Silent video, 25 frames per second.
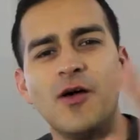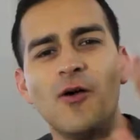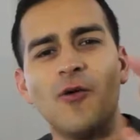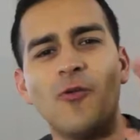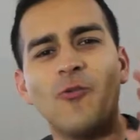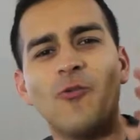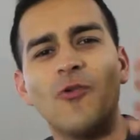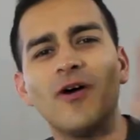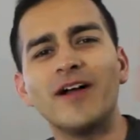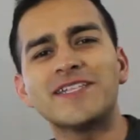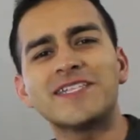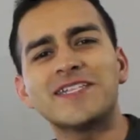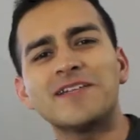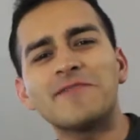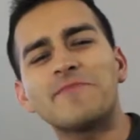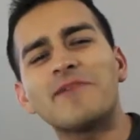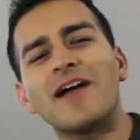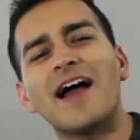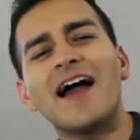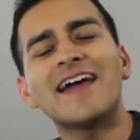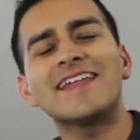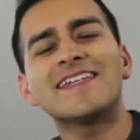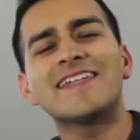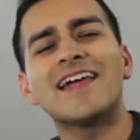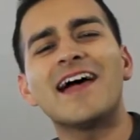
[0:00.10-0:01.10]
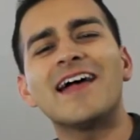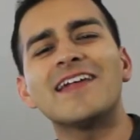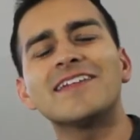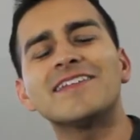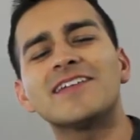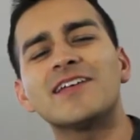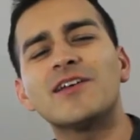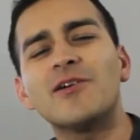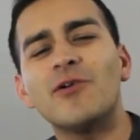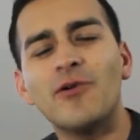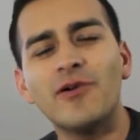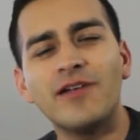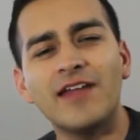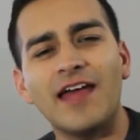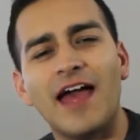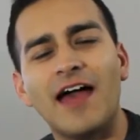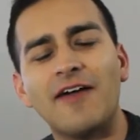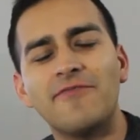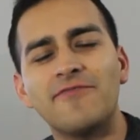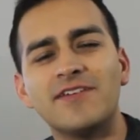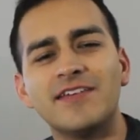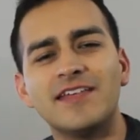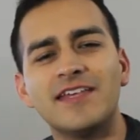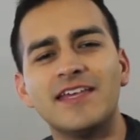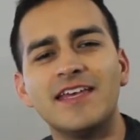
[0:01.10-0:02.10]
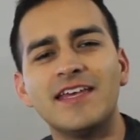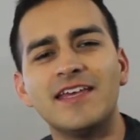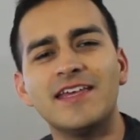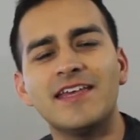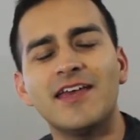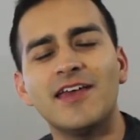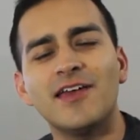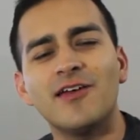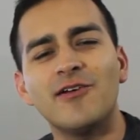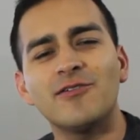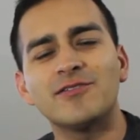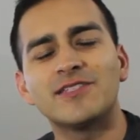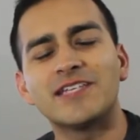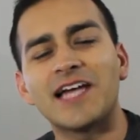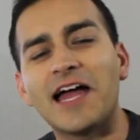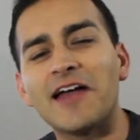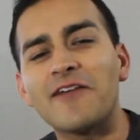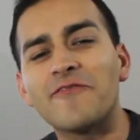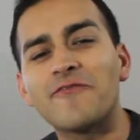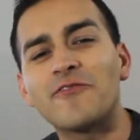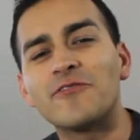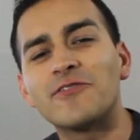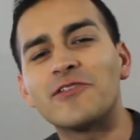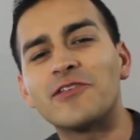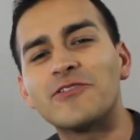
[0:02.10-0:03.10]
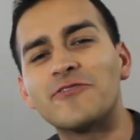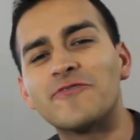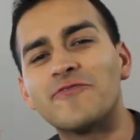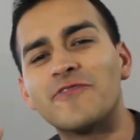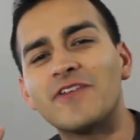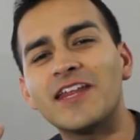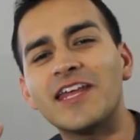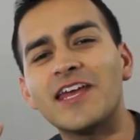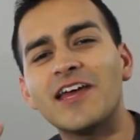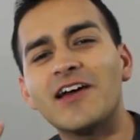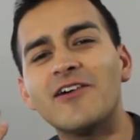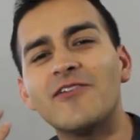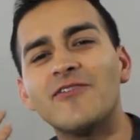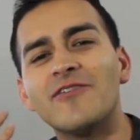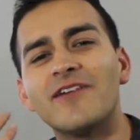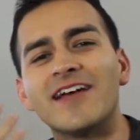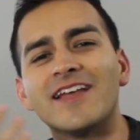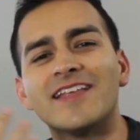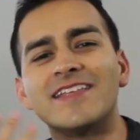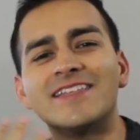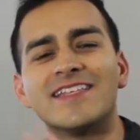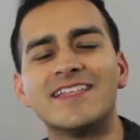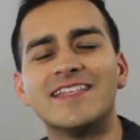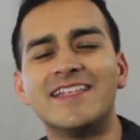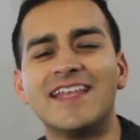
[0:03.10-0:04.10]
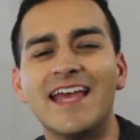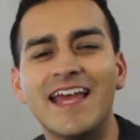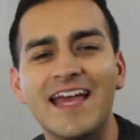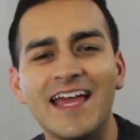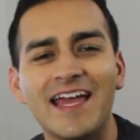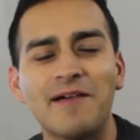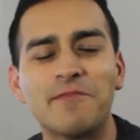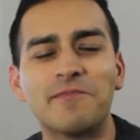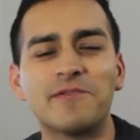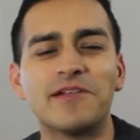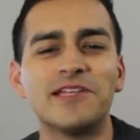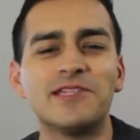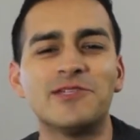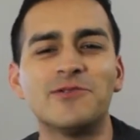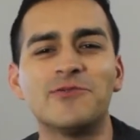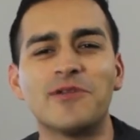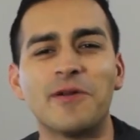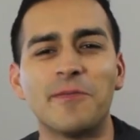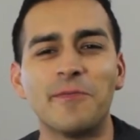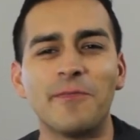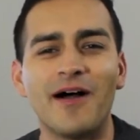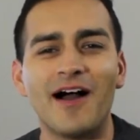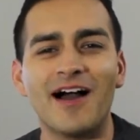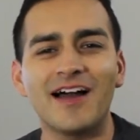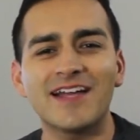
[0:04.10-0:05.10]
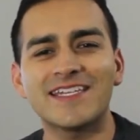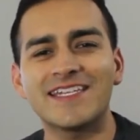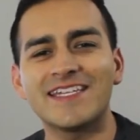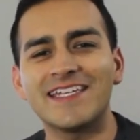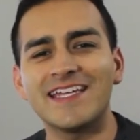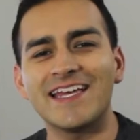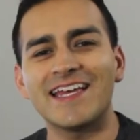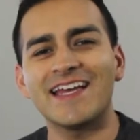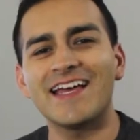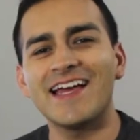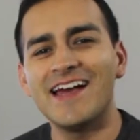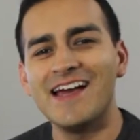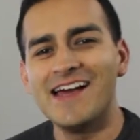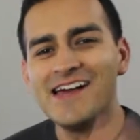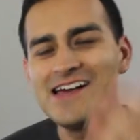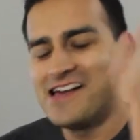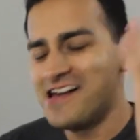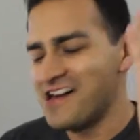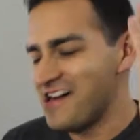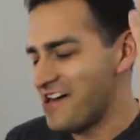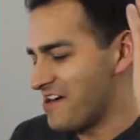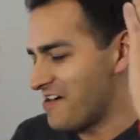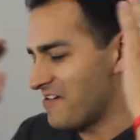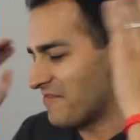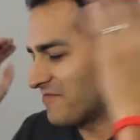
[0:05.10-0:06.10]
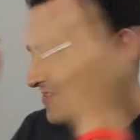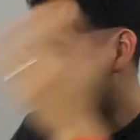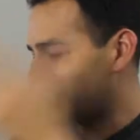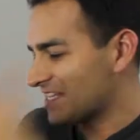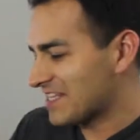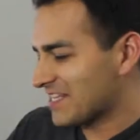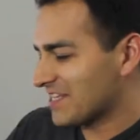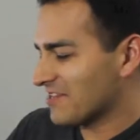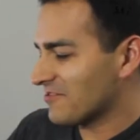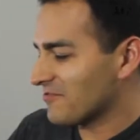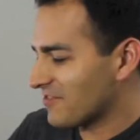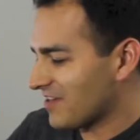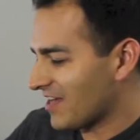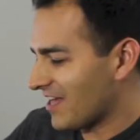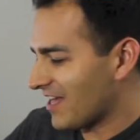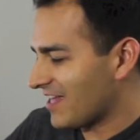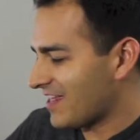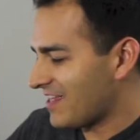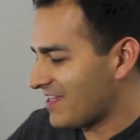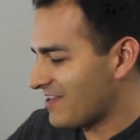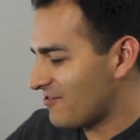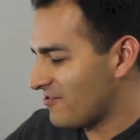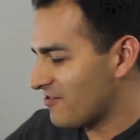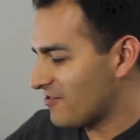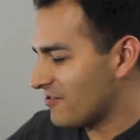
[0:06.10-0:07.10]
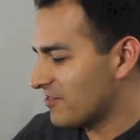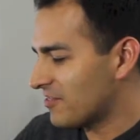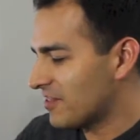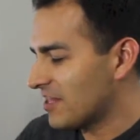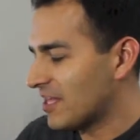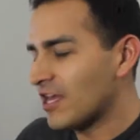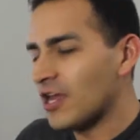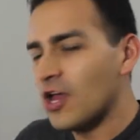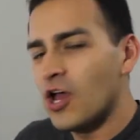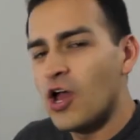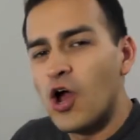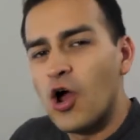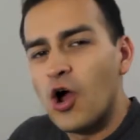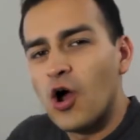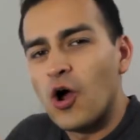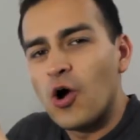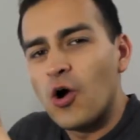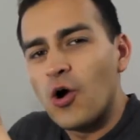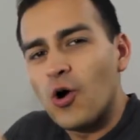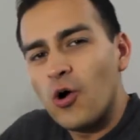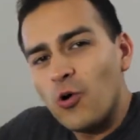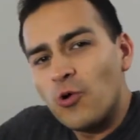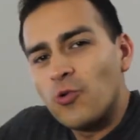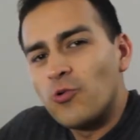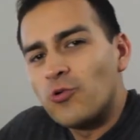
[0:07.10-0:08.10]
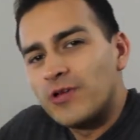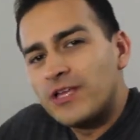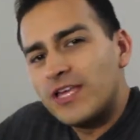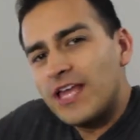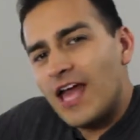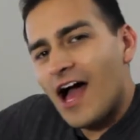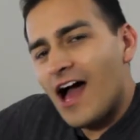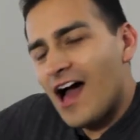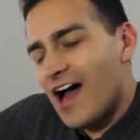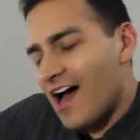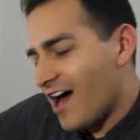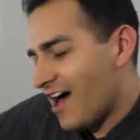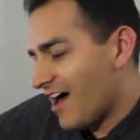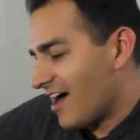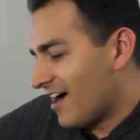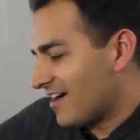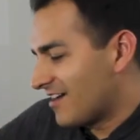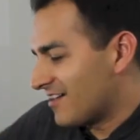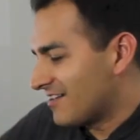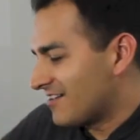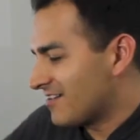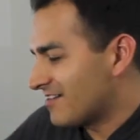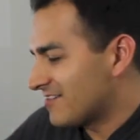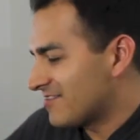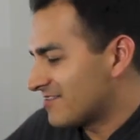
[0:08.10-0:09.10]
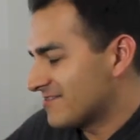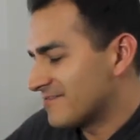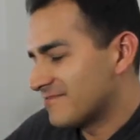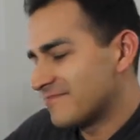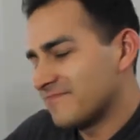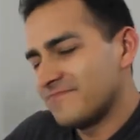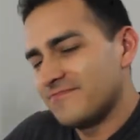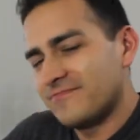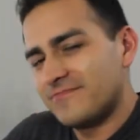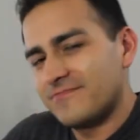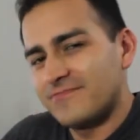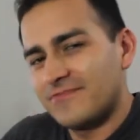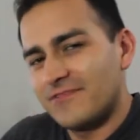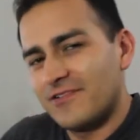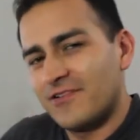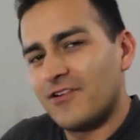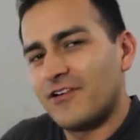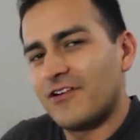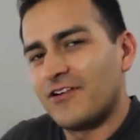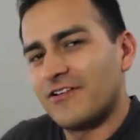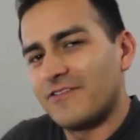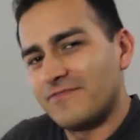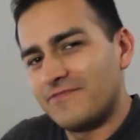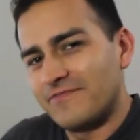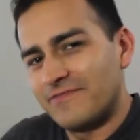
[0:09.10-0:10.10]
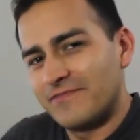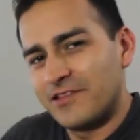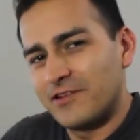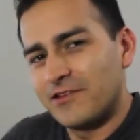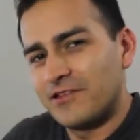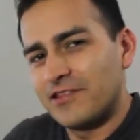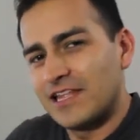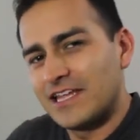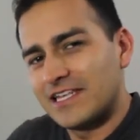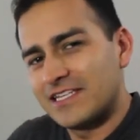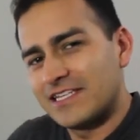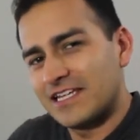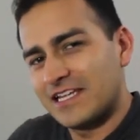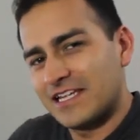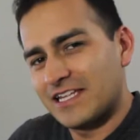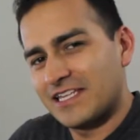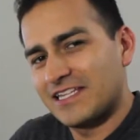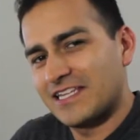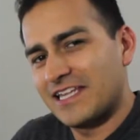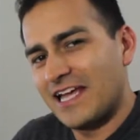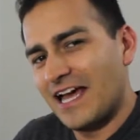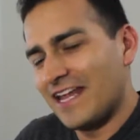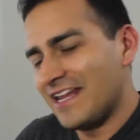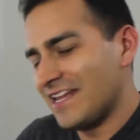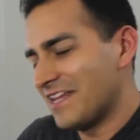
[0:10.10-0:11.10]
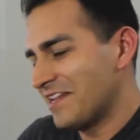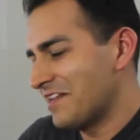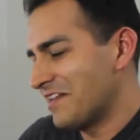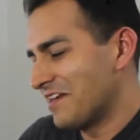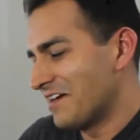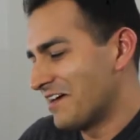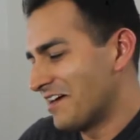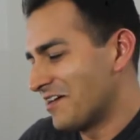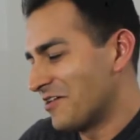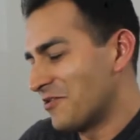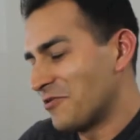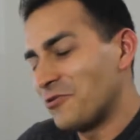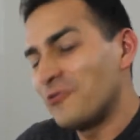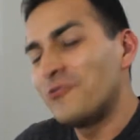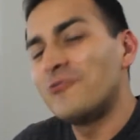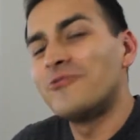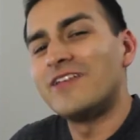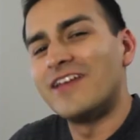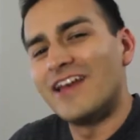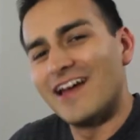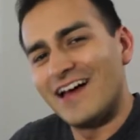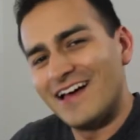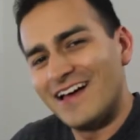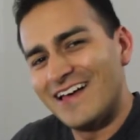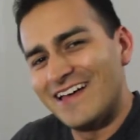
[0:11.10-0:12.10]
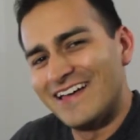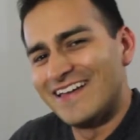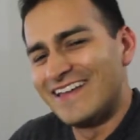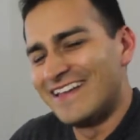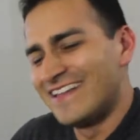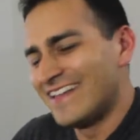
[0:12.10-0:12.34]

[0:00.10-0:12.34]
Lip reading: What's up guys, how's it going? AviddGeek here, time for another video, and today I'm going to do an unboxing of this little guy here, the OUYA, or a little less excited, OUYA.